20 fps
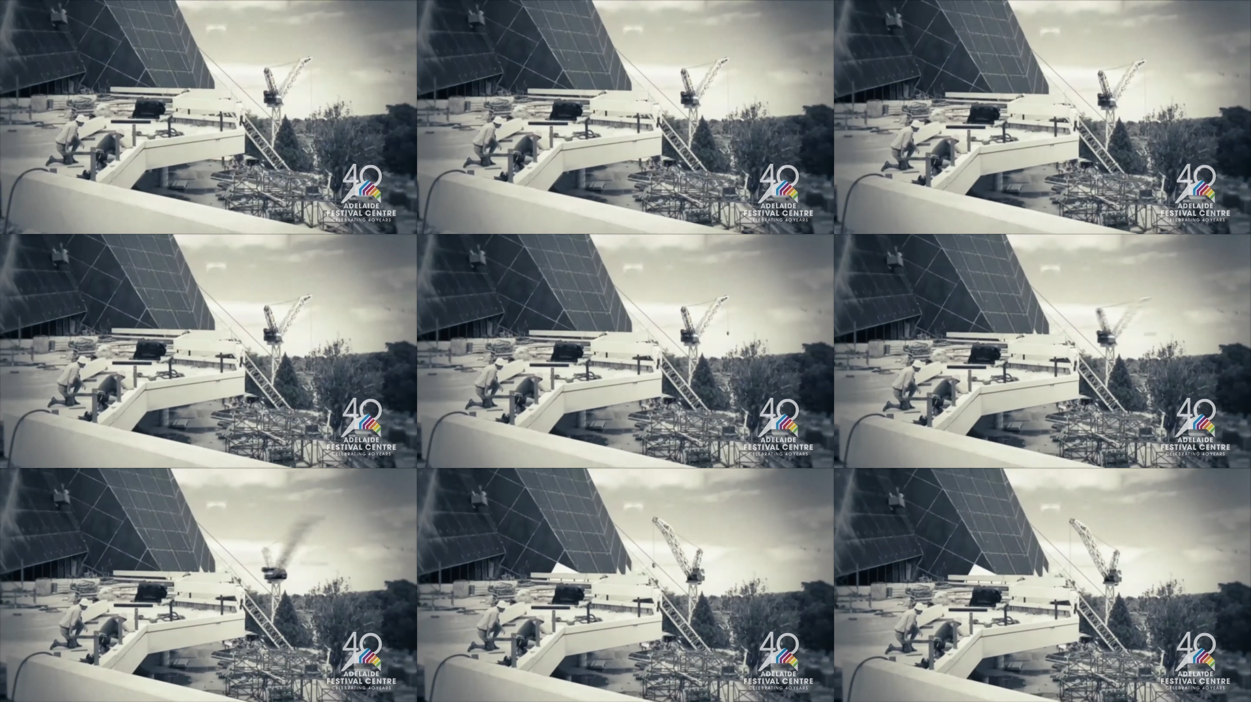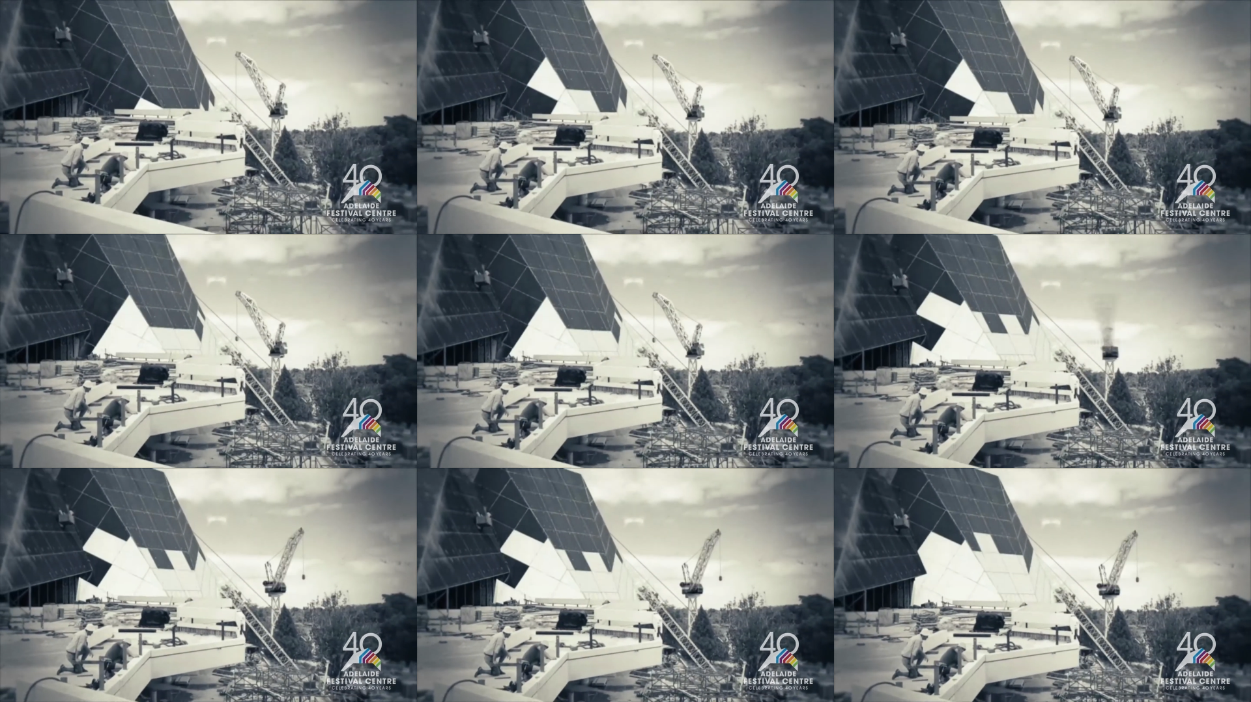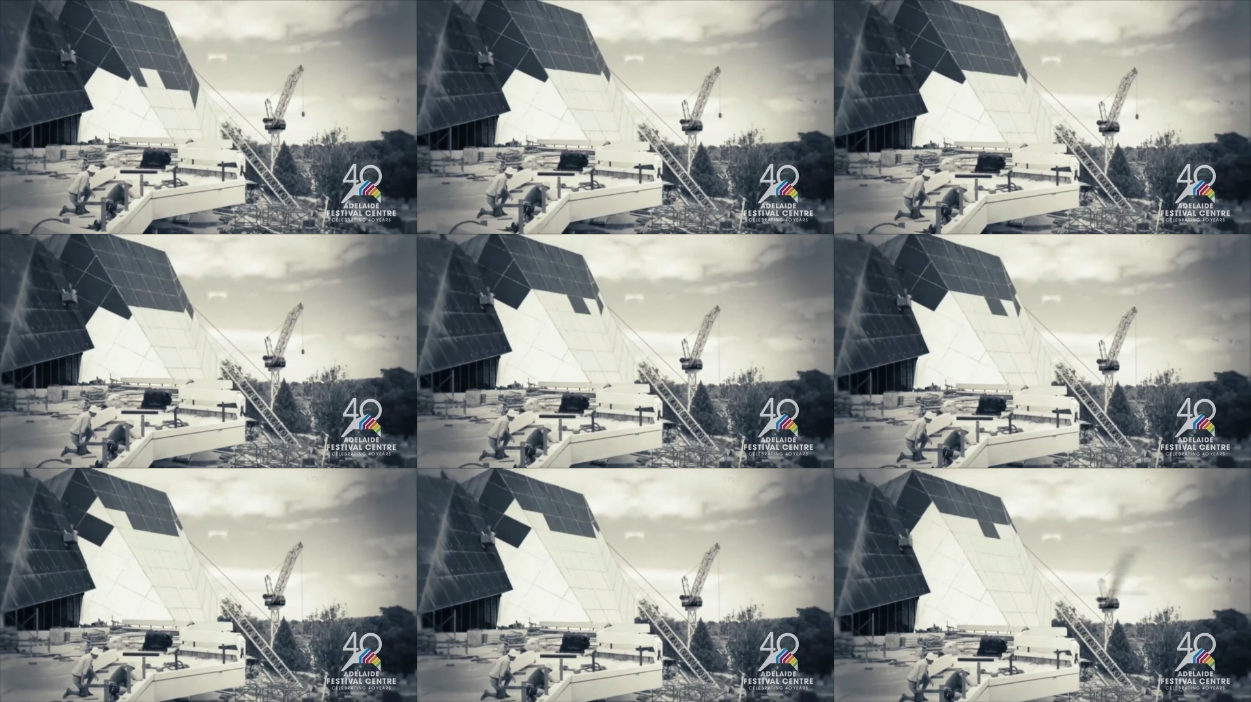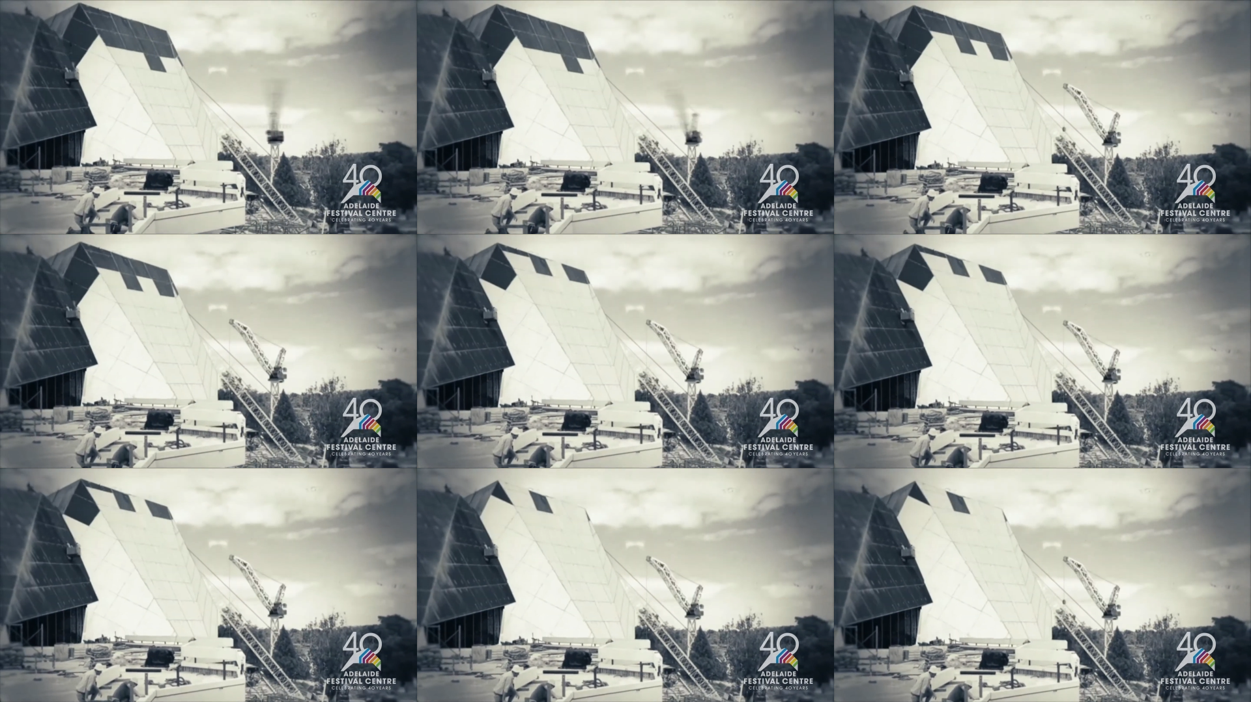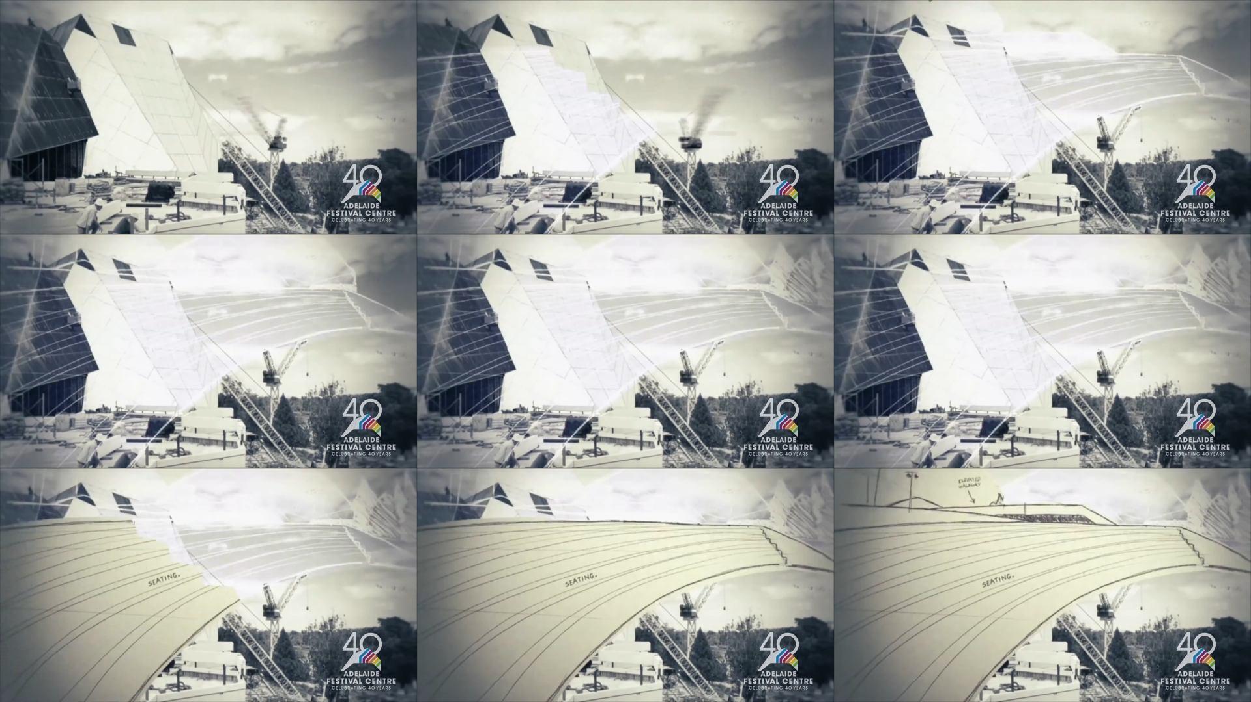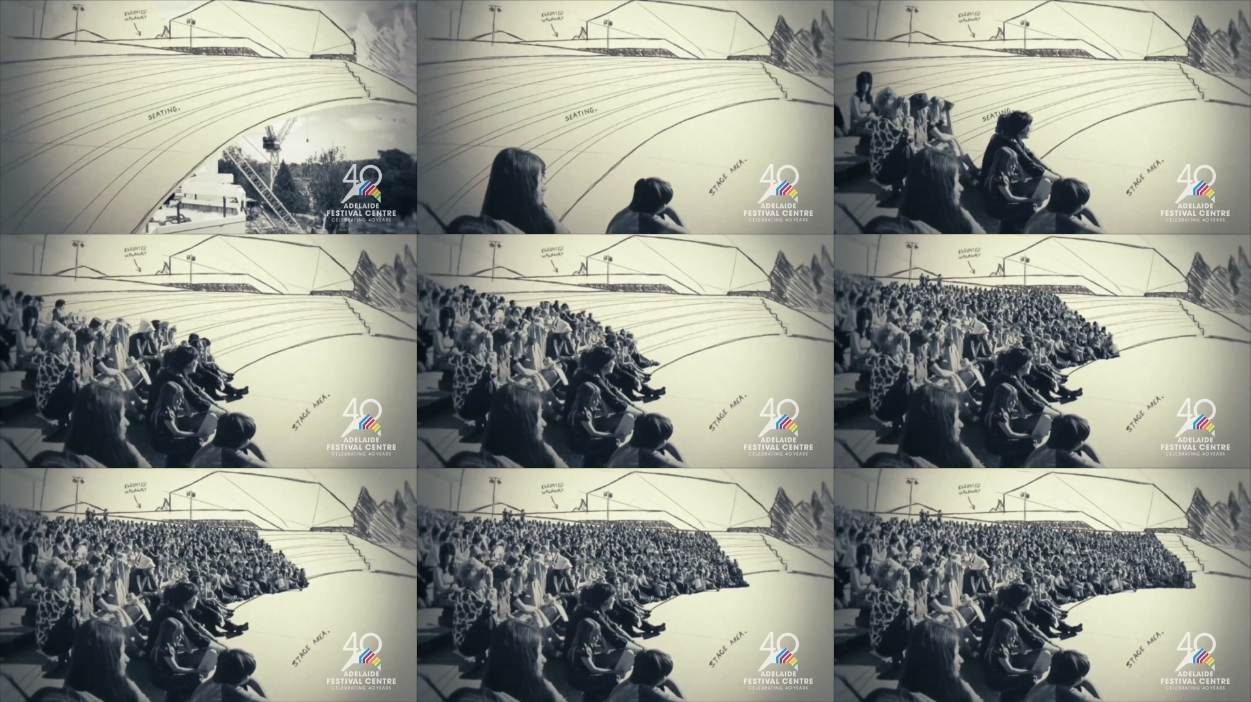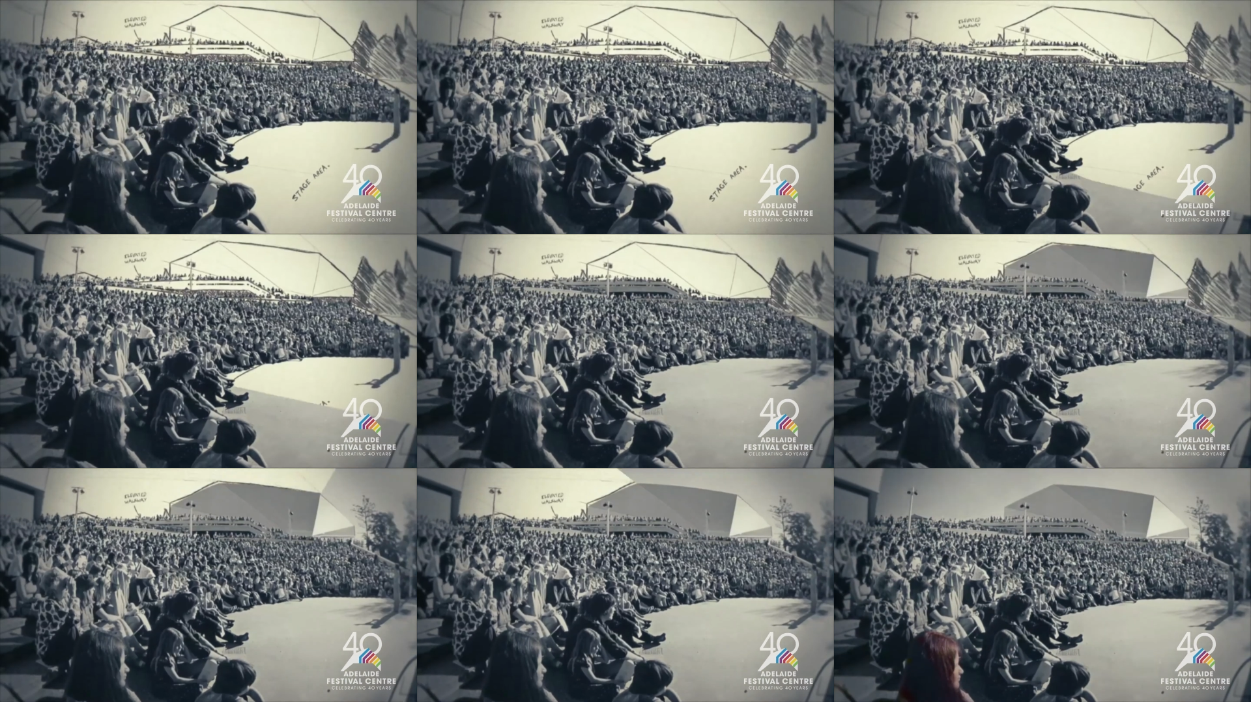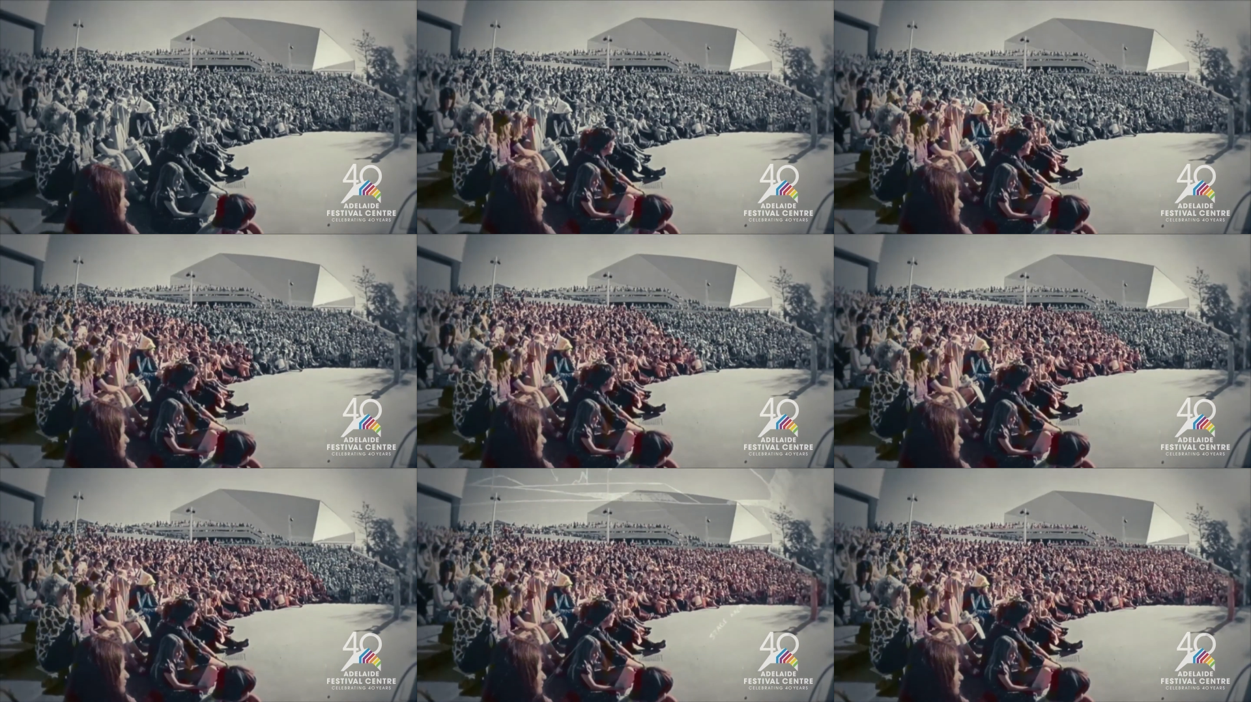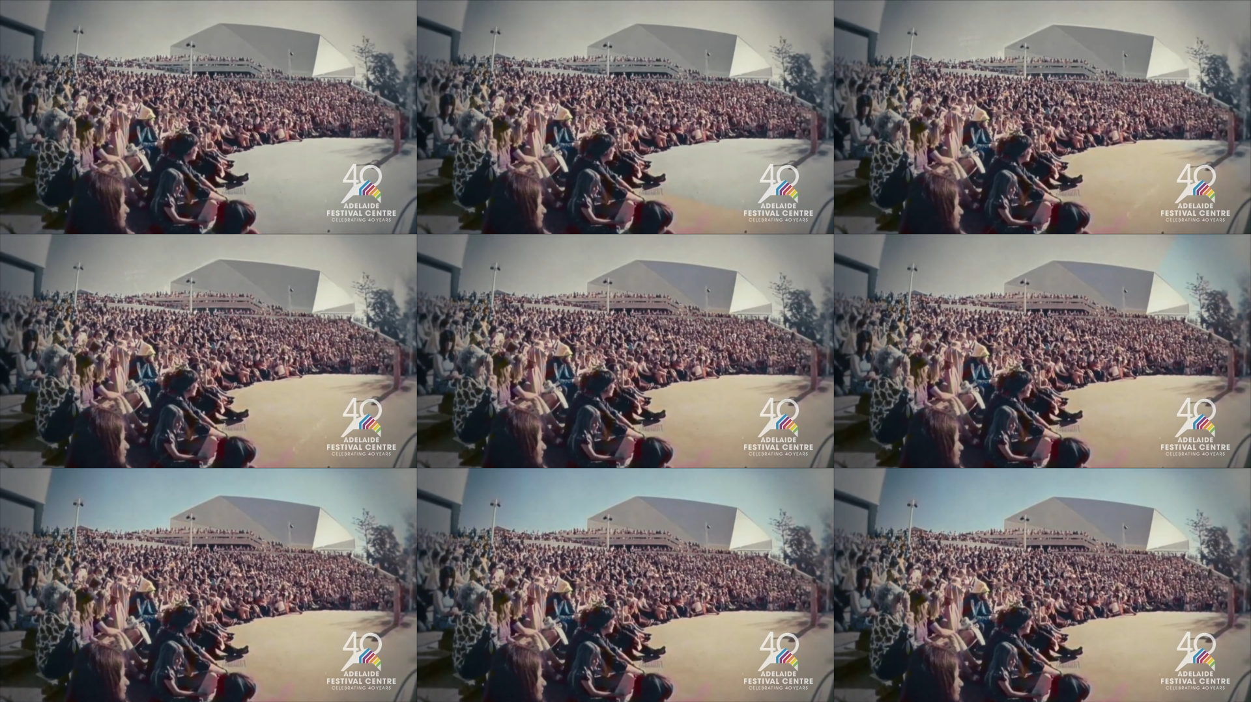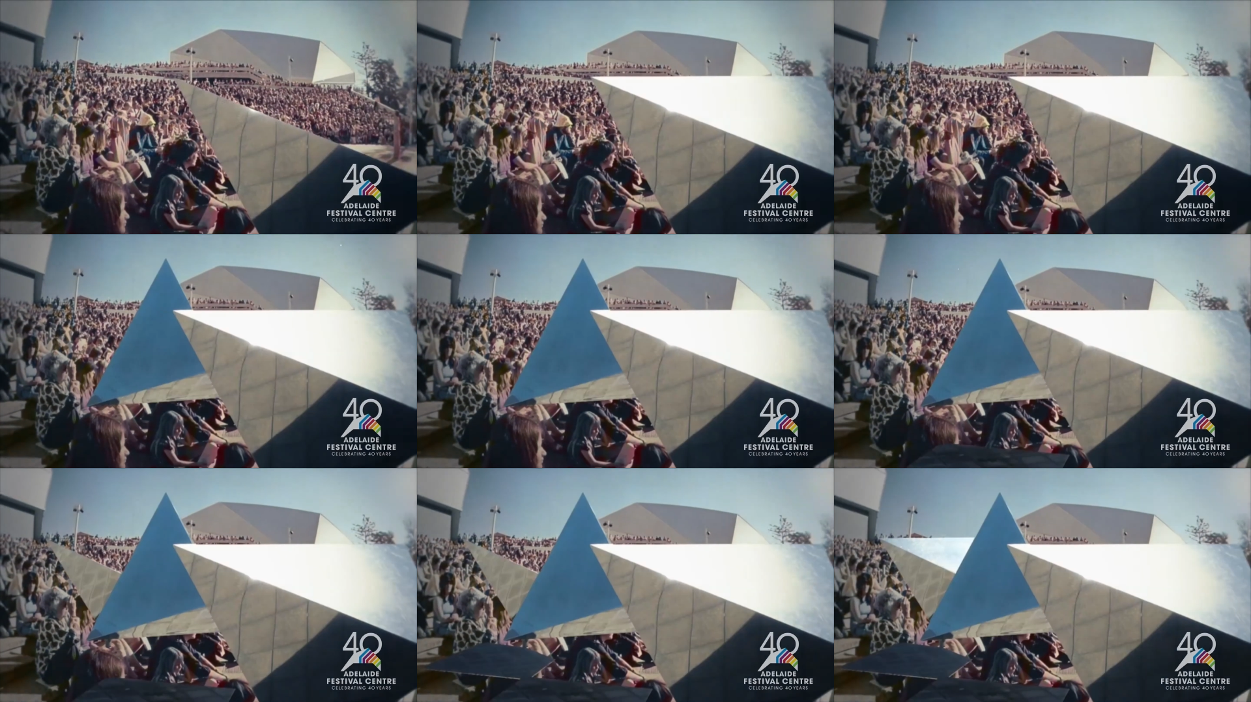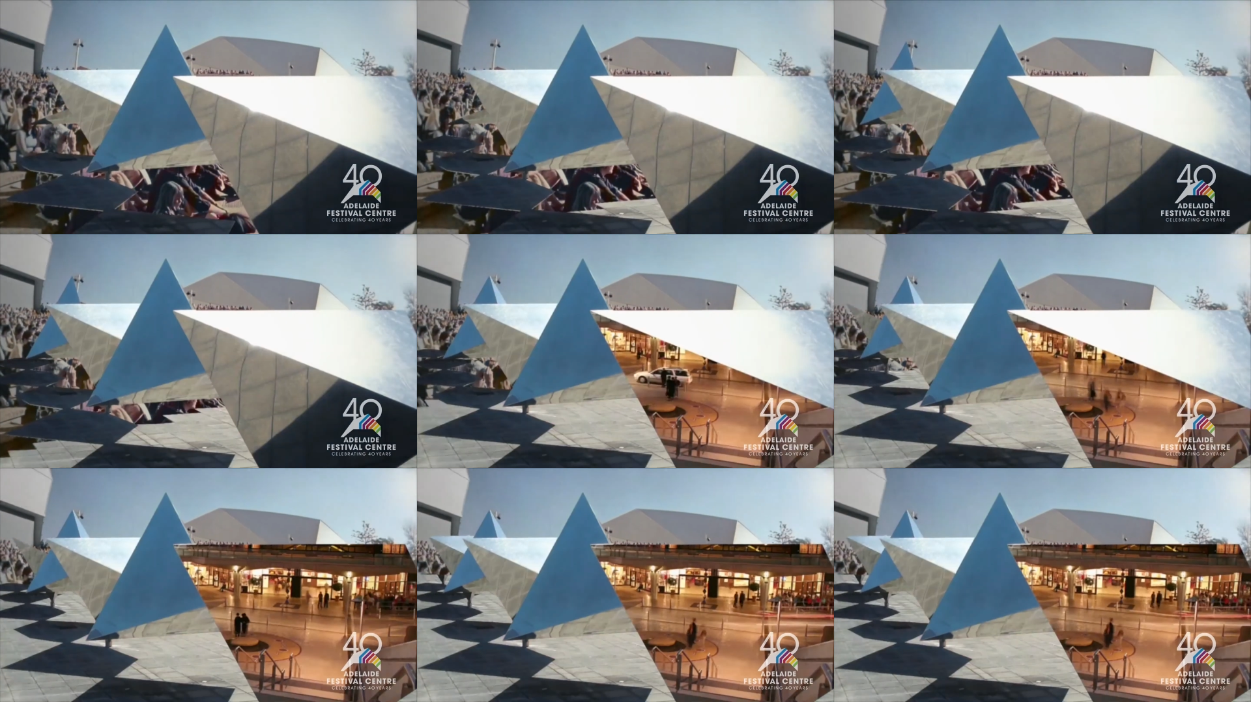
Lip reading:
No face is visible, so there are no lips to read.